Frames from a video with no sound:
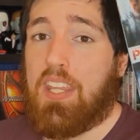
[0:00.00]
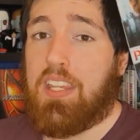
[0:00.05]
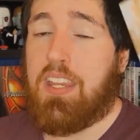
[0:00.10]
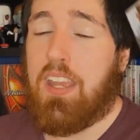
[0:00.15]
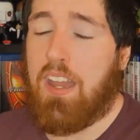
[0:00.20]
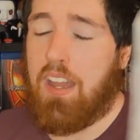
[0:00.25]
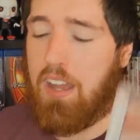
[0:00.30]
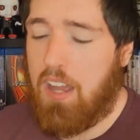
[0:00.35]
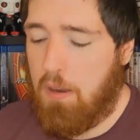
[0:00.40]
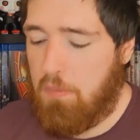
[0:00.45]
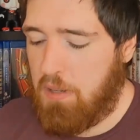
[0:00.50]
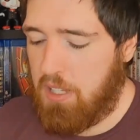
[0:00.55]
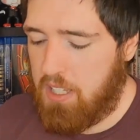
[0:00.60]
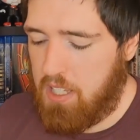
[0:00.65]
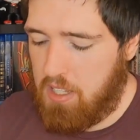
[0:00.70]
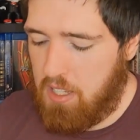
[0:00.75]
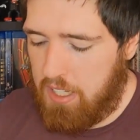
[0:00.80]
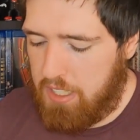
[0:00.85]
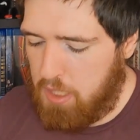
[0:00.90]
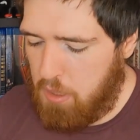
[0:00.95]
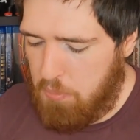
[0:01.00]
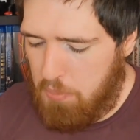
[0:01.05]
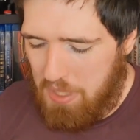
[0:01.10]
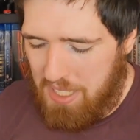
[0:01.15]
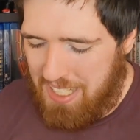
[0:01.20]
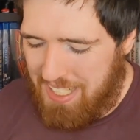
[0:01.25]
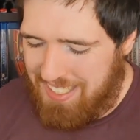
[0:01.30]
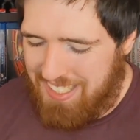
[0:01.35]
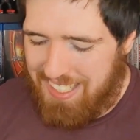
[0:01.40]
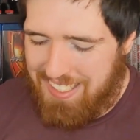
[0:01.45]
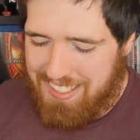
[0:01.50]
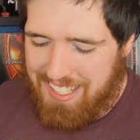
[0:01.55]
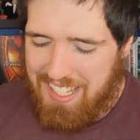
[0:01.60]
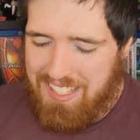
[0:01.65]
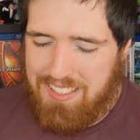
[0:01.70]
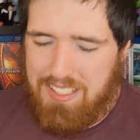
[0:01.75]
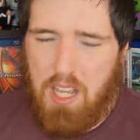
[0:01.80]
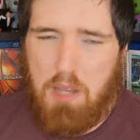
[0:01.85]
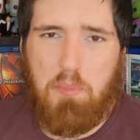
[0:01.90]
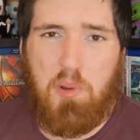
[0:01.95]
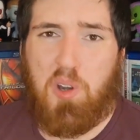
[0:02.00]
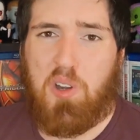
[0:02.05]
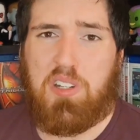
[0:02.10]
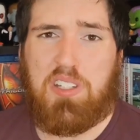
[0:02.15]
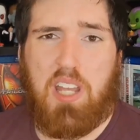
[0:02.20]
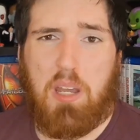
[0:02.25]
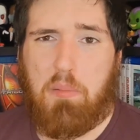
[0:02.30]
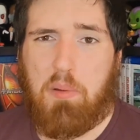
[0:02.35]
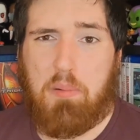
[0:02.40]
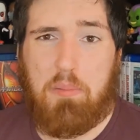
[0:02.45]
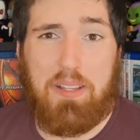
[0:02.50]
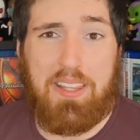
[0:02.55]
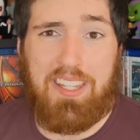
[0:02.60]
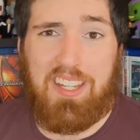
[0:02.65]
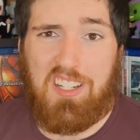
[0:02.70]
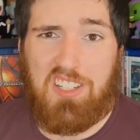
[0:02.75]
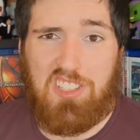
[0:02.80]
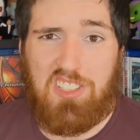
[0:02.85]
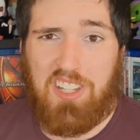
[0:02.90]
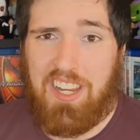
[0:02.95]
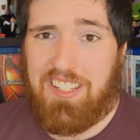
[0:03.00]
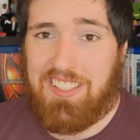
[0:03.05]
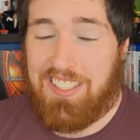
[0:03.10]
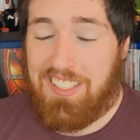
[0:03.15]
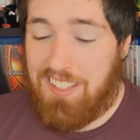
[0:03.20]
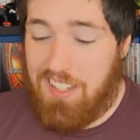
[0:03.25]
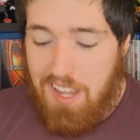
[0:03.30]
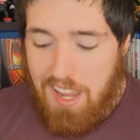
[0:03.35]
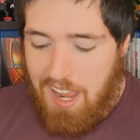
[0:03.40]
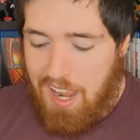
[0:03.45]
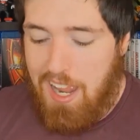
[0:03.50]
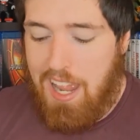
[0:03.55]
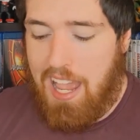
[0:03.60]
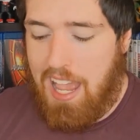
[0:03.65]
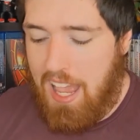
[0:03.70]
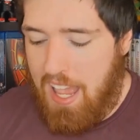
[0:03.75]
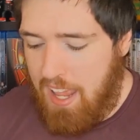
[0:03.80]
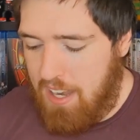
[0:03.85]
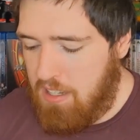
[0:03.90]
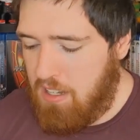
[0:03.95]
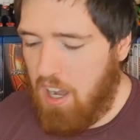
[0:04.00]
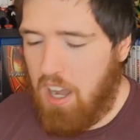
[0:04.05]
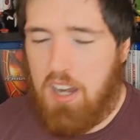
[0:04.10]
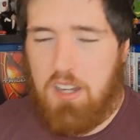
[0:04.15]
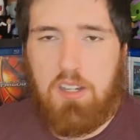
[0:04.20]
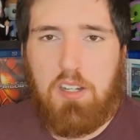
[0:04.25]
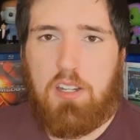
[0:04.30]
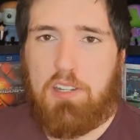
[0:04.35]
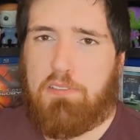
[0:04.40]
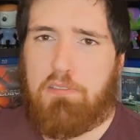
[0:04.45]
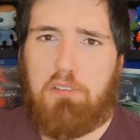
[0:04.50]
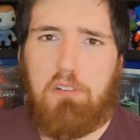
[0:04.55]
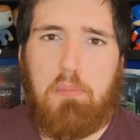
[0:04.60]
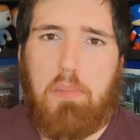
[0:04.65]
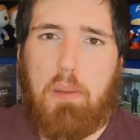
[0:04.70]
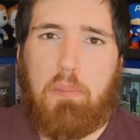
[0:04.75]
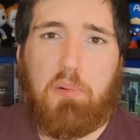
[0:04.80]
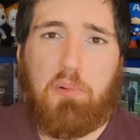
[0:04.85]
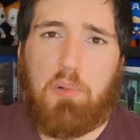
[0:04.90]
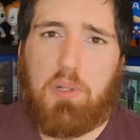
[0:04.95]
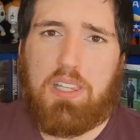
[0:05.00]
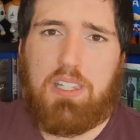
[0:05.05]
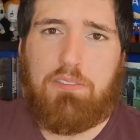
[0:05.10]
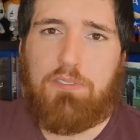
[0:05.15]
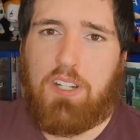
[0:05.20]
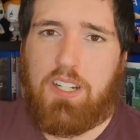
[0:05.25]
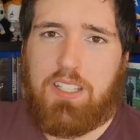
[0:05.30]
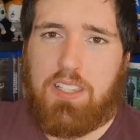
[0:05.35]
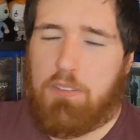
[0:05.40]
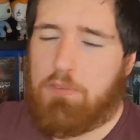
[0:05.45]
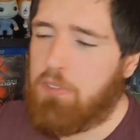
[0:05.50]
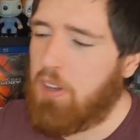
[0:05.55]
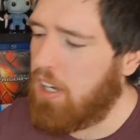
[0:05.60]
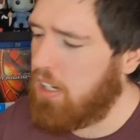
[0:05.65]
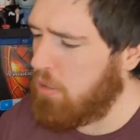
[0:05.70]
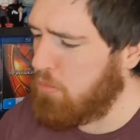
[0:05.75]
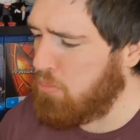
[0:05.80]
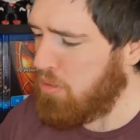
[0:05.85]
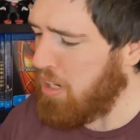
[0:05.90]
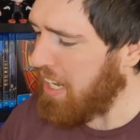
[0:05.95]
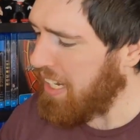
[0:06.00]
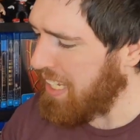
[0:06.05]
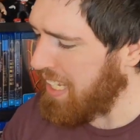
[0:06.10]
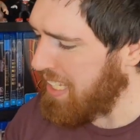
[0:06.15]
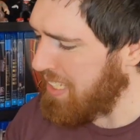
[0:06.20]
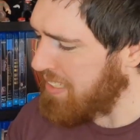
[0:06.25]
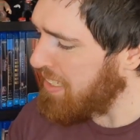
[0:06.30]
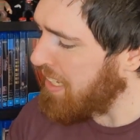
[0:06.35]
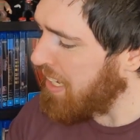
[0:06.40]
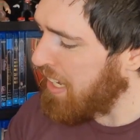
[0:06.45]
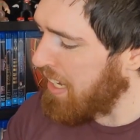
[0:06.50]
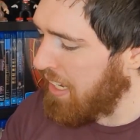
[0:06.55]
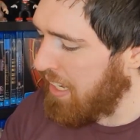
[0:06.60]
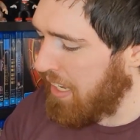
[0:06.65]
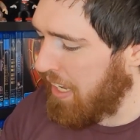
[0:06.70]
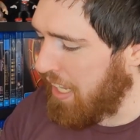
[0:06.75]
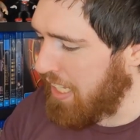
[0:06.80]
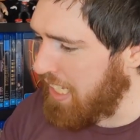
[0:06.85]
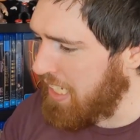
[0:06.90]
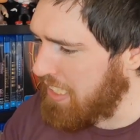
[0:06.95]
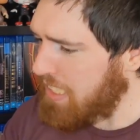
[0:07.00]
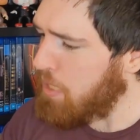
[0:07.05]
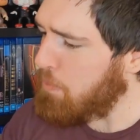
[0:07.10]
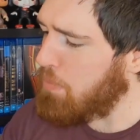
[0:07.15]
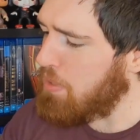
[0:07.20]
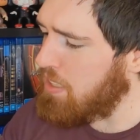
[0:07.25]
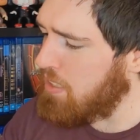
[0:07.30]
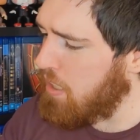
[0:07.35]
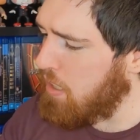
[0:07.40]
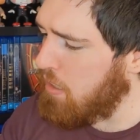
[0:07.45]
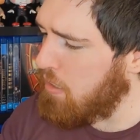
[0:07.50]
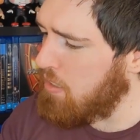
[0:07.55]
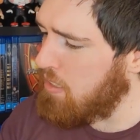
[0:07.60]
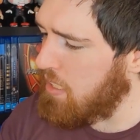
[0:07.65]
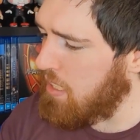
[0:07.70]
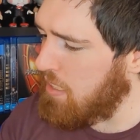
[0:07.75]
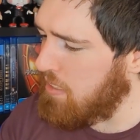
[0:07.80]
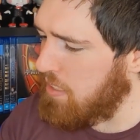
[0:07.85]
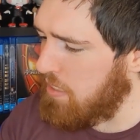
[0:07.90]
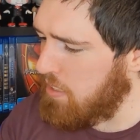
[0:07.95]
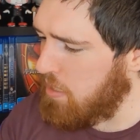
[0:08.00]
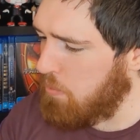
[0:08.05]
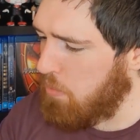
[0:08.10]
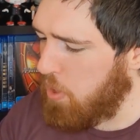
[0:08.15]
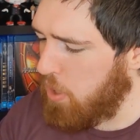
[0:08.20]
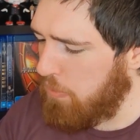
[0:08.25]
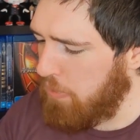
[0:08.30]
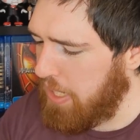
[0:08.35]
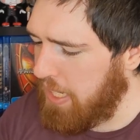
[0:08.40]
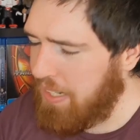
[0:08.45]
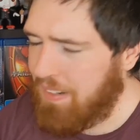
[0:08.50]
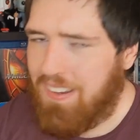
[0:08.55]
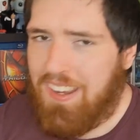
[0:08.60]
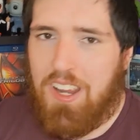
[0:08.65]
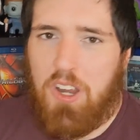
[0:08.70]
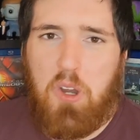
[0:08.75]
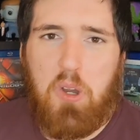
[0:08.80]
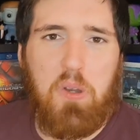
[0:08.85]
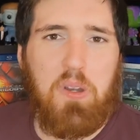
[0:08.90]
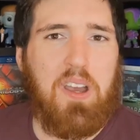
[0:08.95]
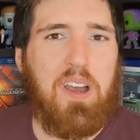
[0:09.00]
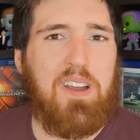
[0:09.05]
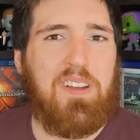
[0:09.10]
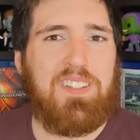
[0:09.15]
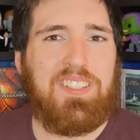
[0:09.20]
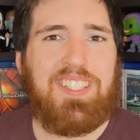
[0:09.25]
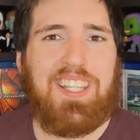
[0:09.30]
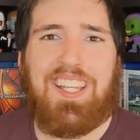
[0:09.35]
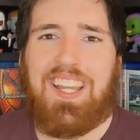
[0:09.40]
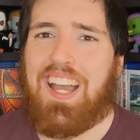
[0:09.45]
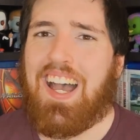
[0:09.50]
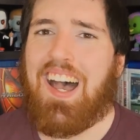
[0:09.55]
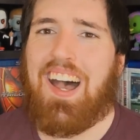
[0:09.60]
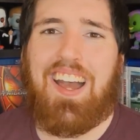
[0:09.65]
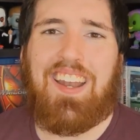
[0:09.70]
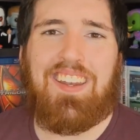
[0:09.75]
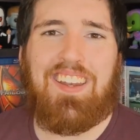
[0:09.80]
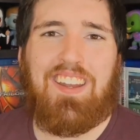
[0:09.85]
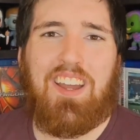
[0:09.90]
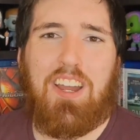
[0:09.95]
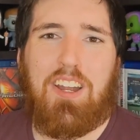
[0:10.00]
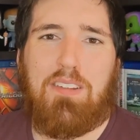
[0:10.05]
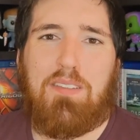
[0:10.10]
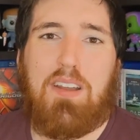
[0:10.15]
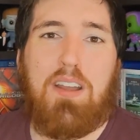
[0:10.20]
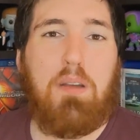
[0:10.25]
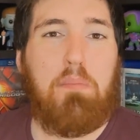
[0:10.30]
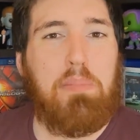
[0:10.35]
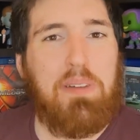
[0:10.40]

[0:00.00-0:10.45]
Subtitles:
Yeah, I really like it. But it does get dumber and dumber with each season. And I don't even remember what the fuck the final break is. Are these episodes? Is this a movie? Who knows? I don't know.